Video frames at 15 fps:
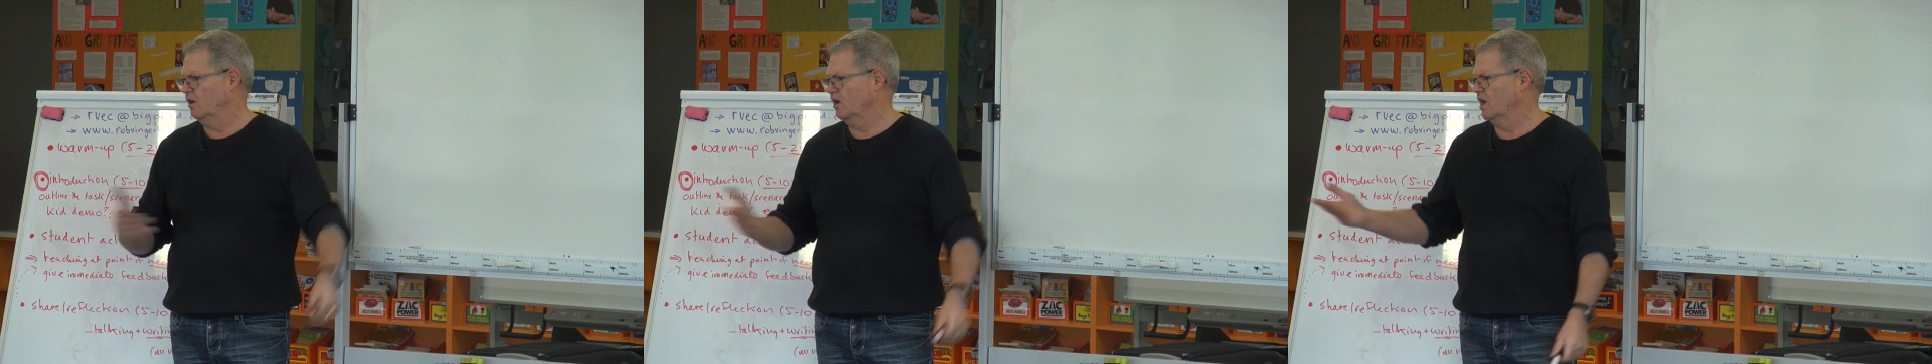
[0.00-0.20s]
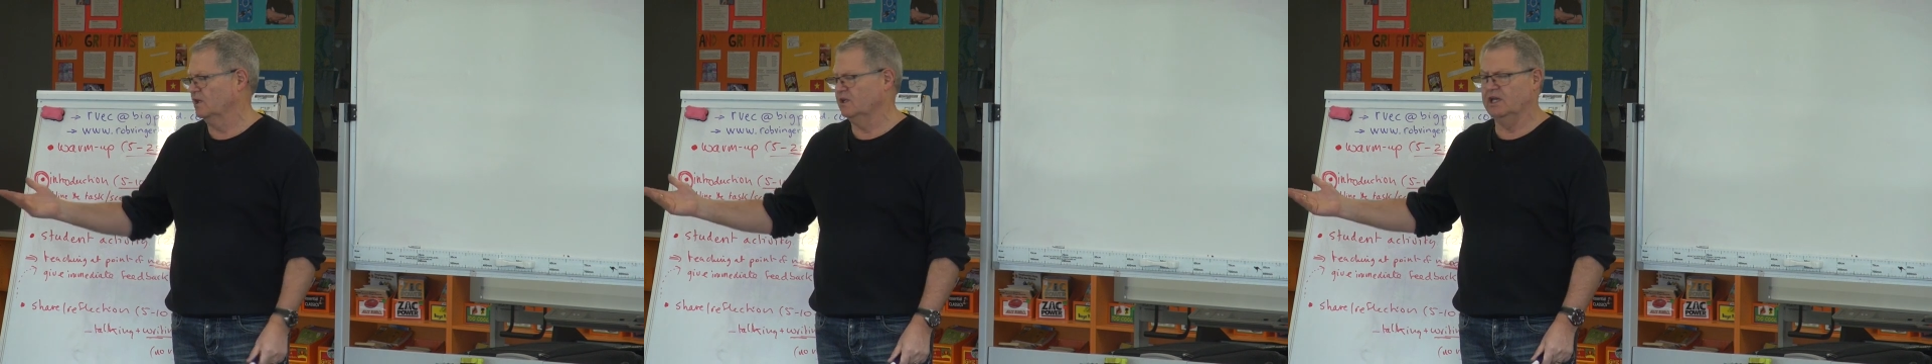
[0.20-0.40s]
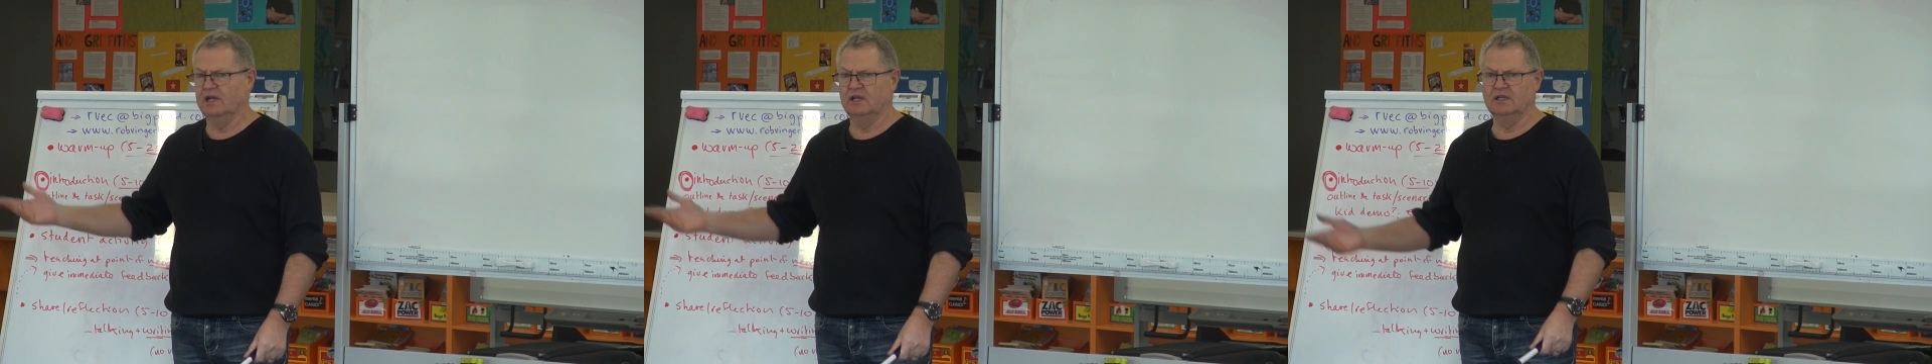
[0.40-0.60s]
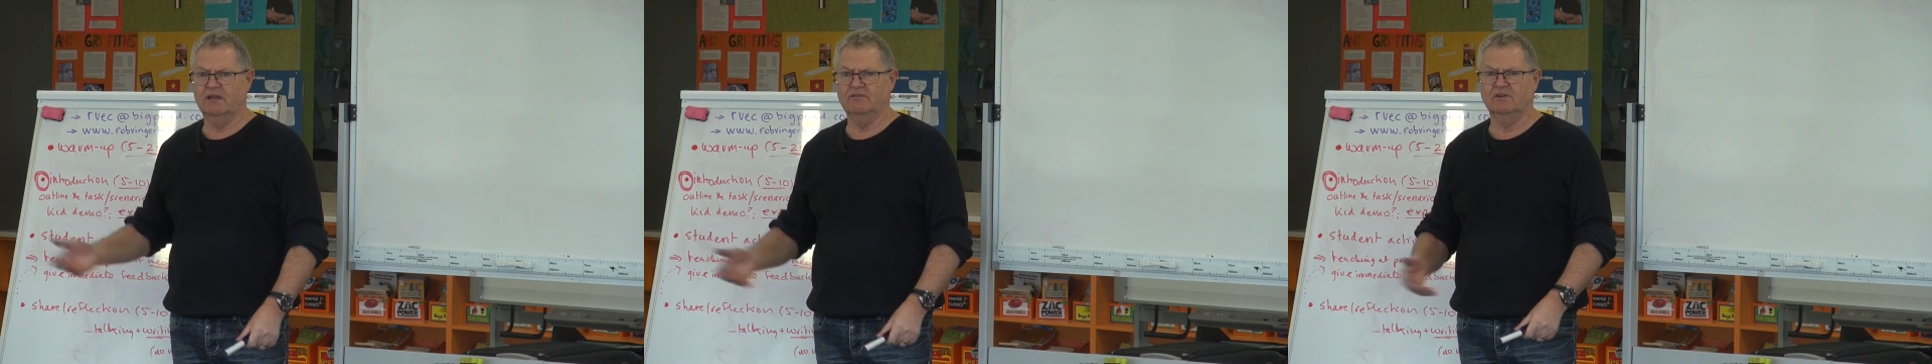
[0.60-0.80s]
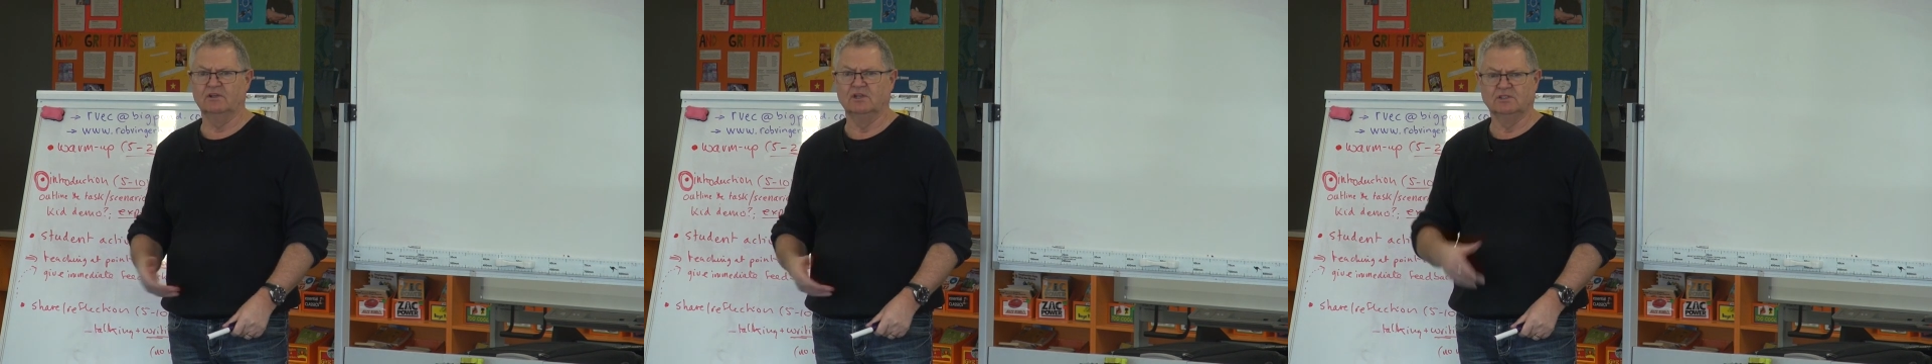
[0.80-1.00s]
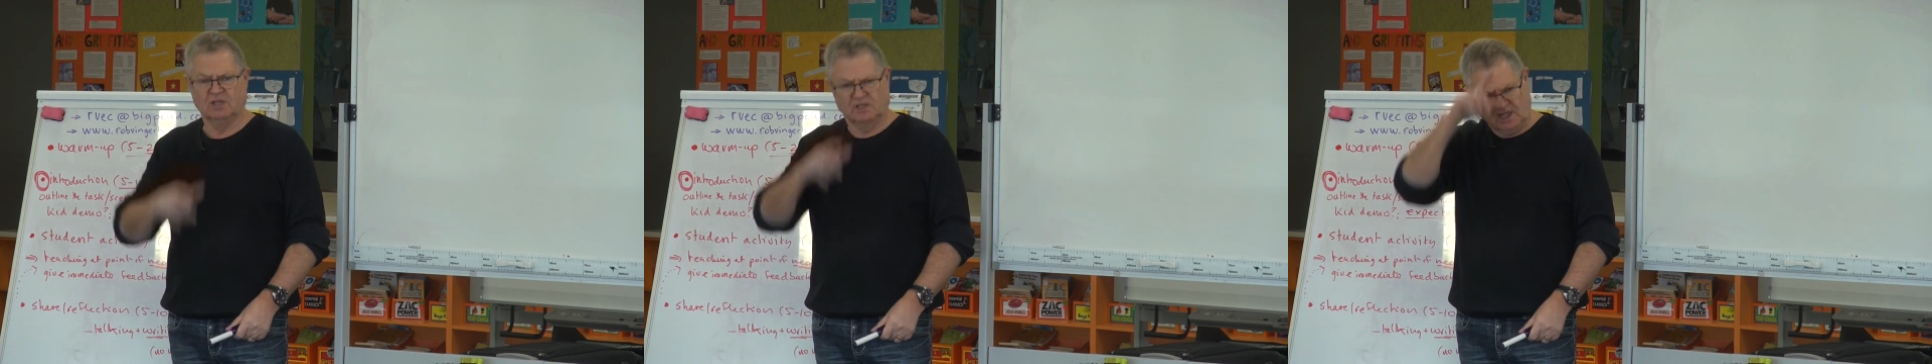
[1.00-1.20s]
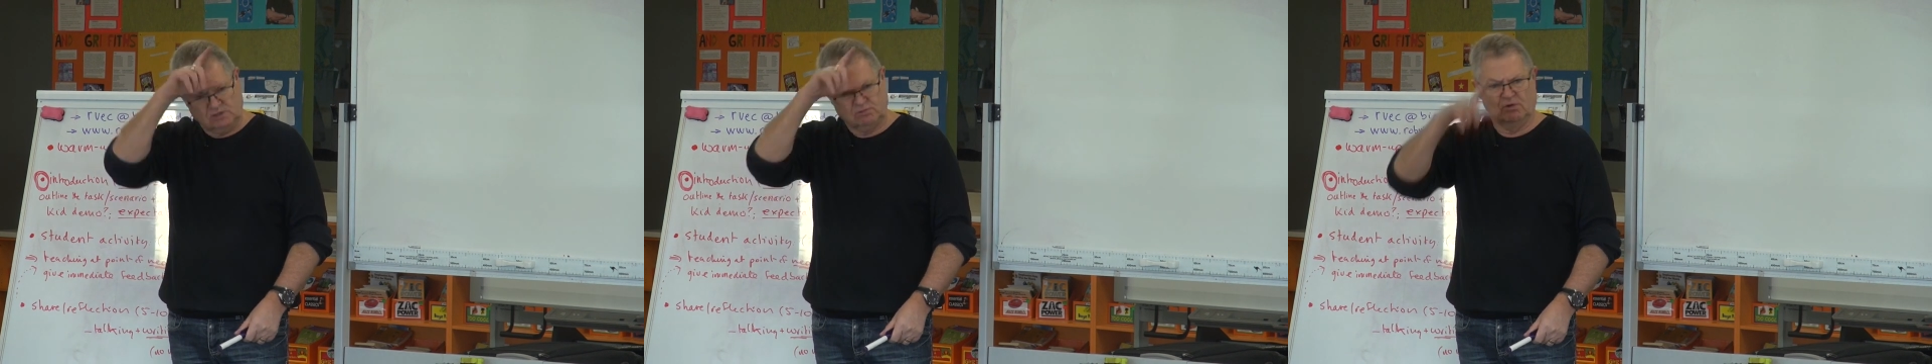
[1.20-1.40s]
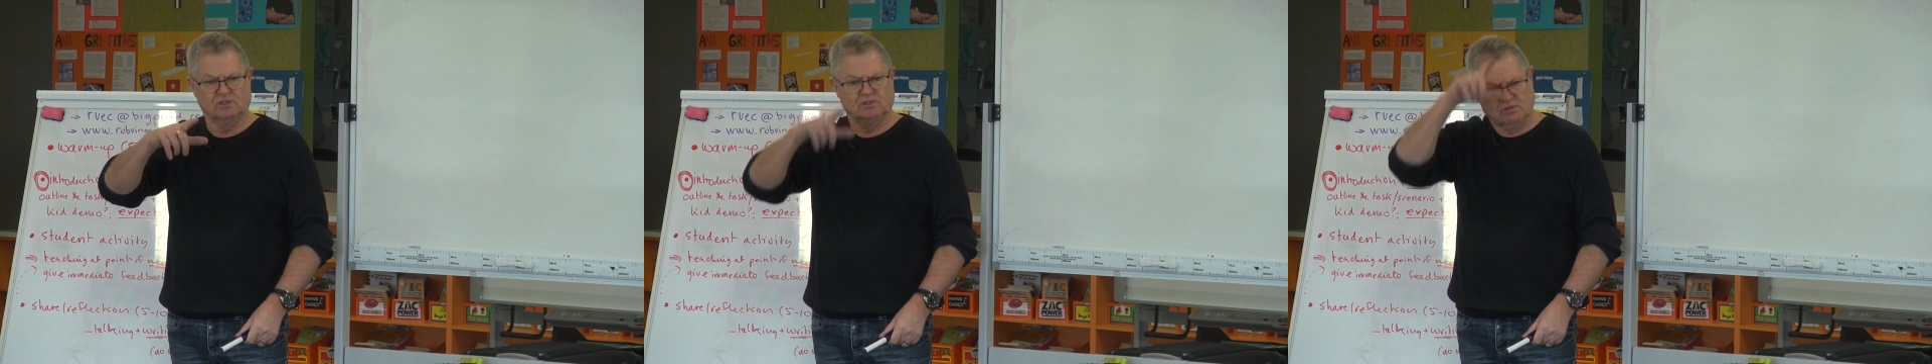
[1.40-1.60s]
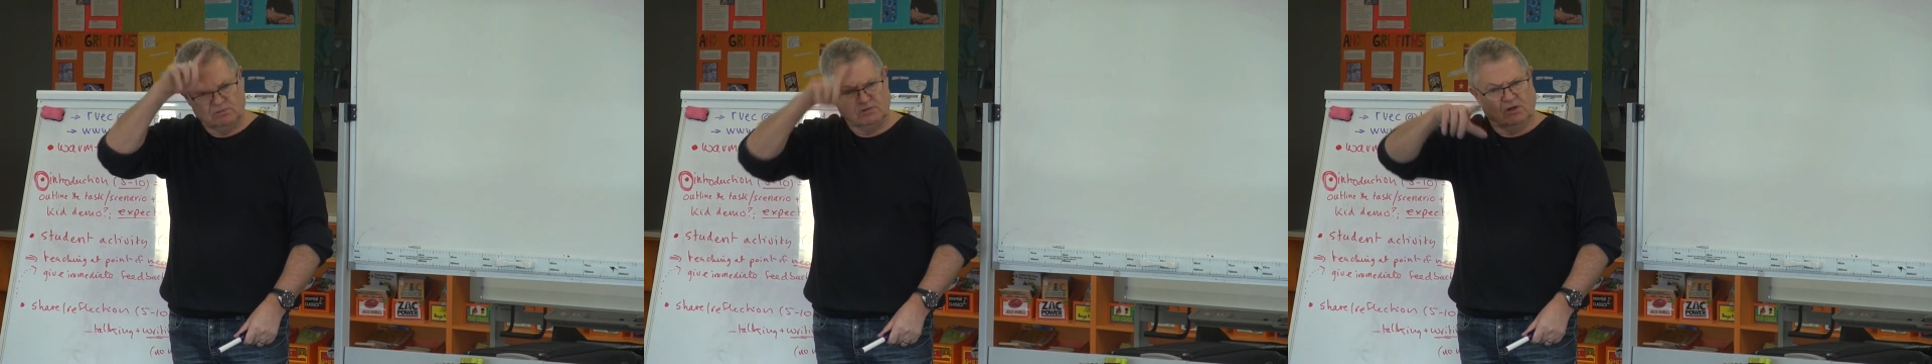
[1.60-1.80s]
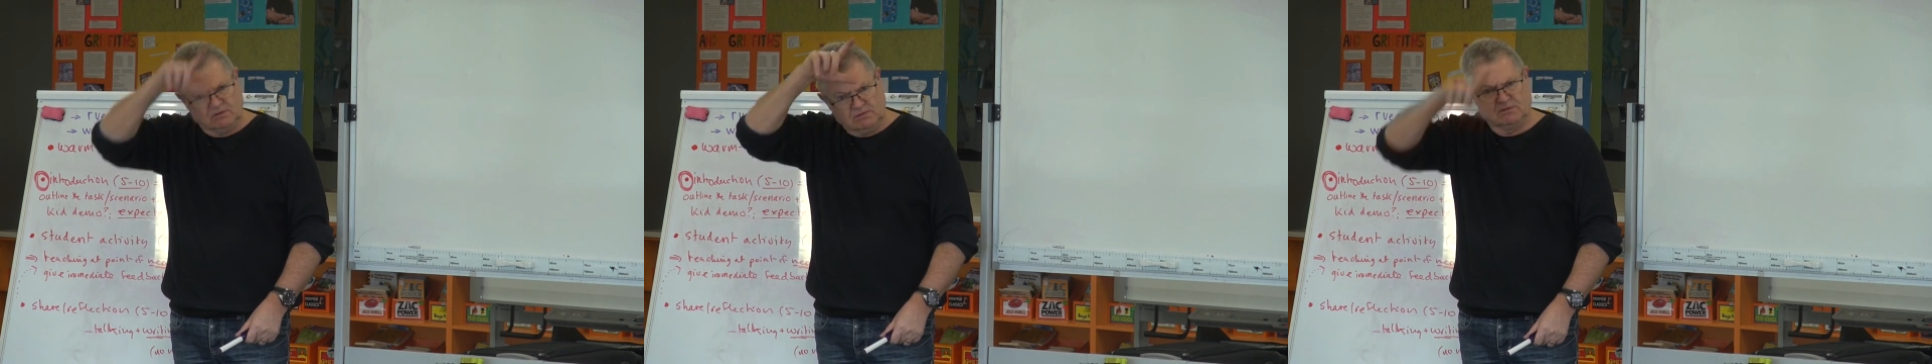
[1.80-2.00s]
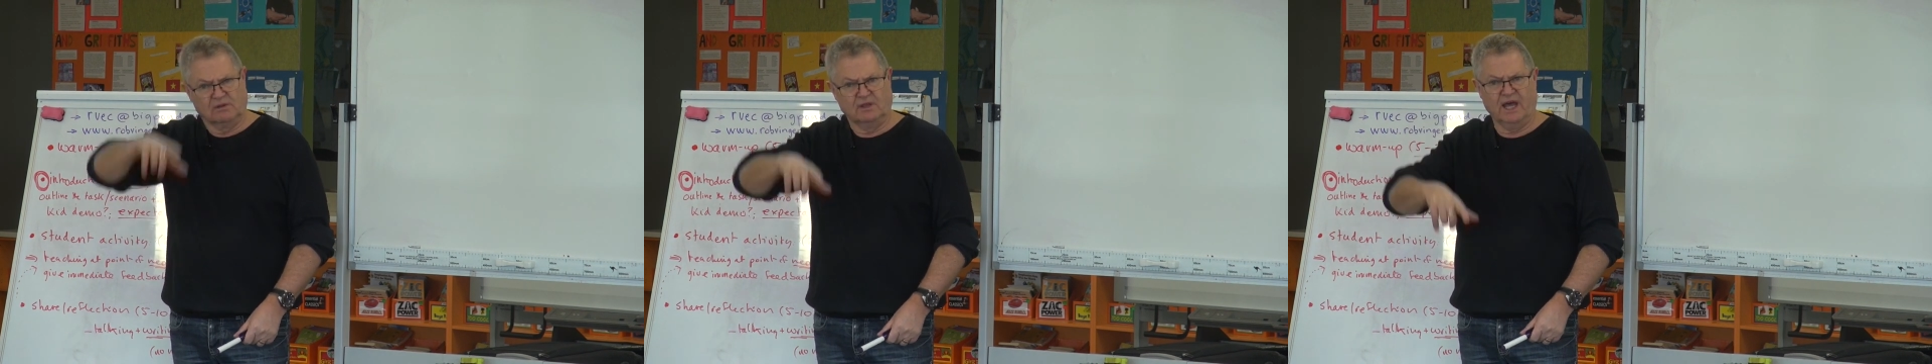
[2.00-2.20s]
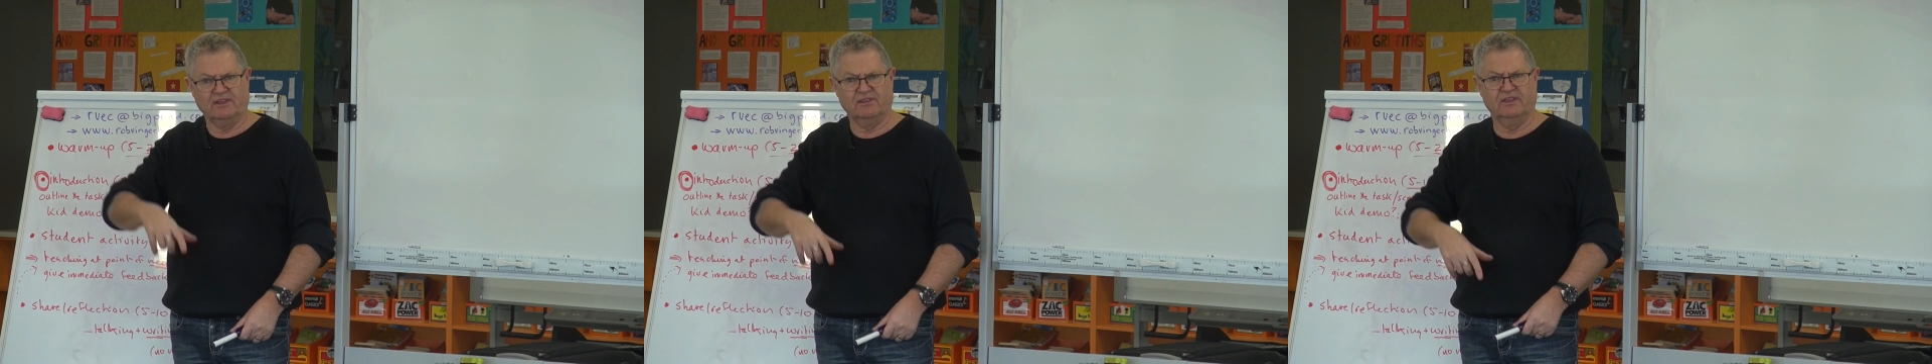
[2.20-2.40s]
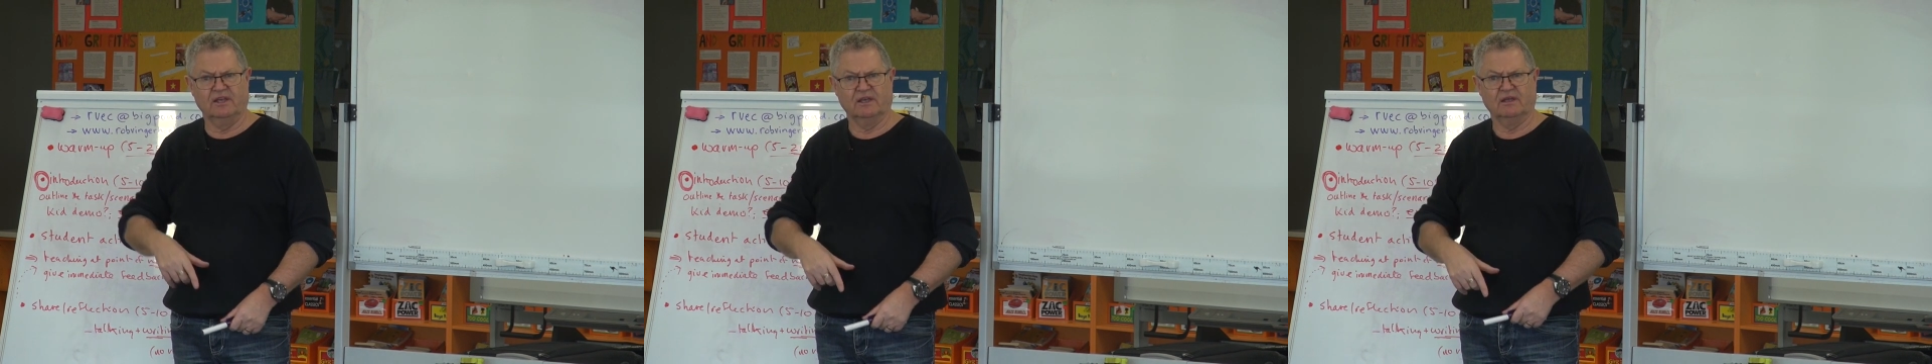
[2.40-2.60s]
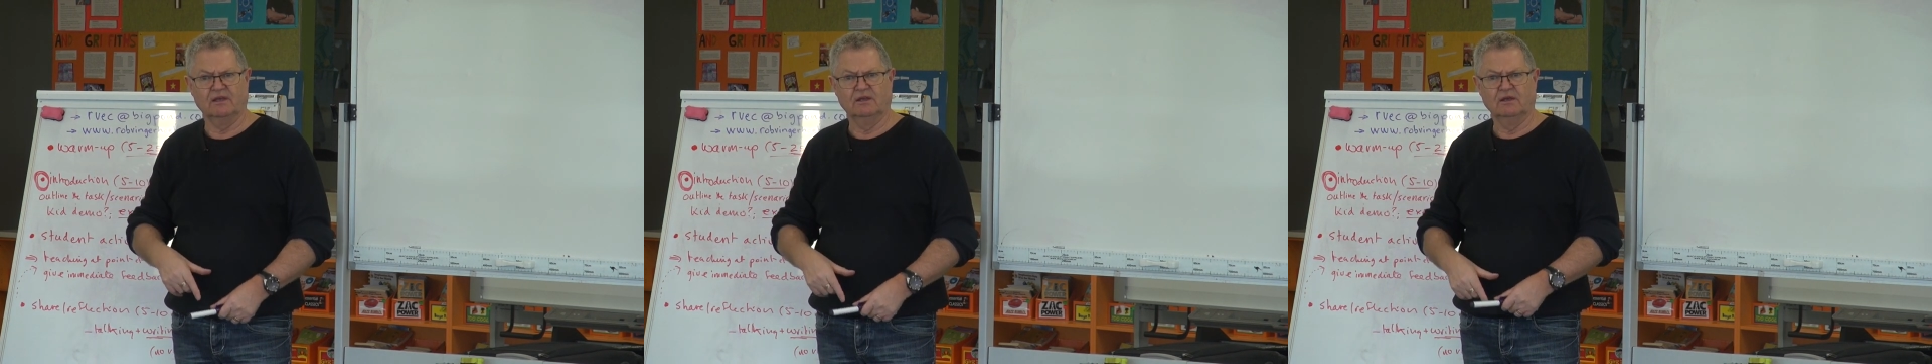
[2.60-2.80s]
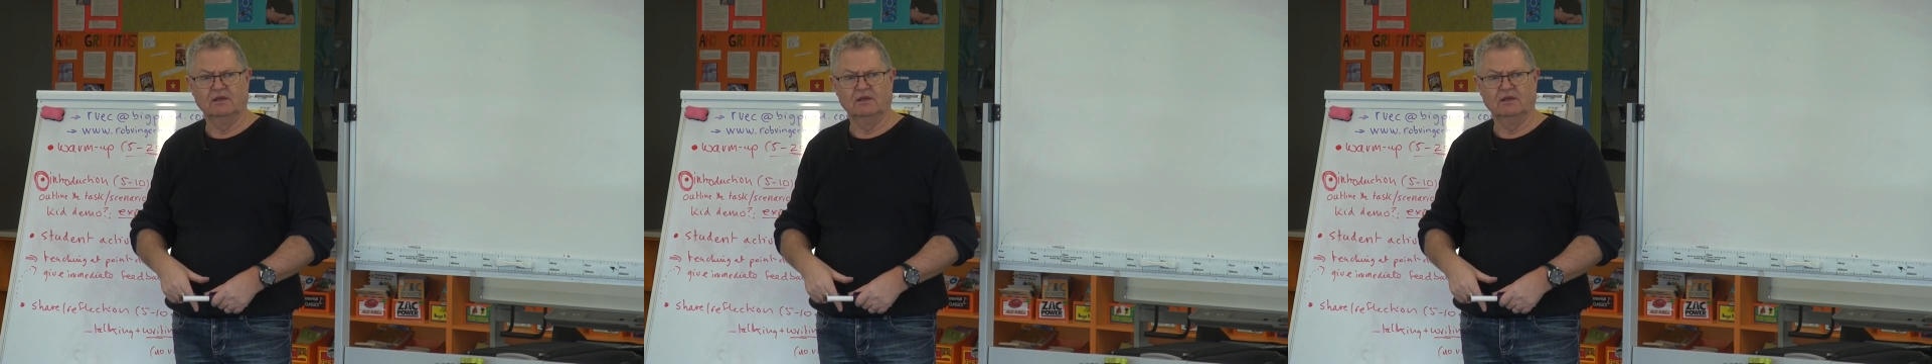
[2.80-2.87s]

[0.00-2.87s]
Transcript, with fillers: I only get 11. So that's why he's doing like that thing.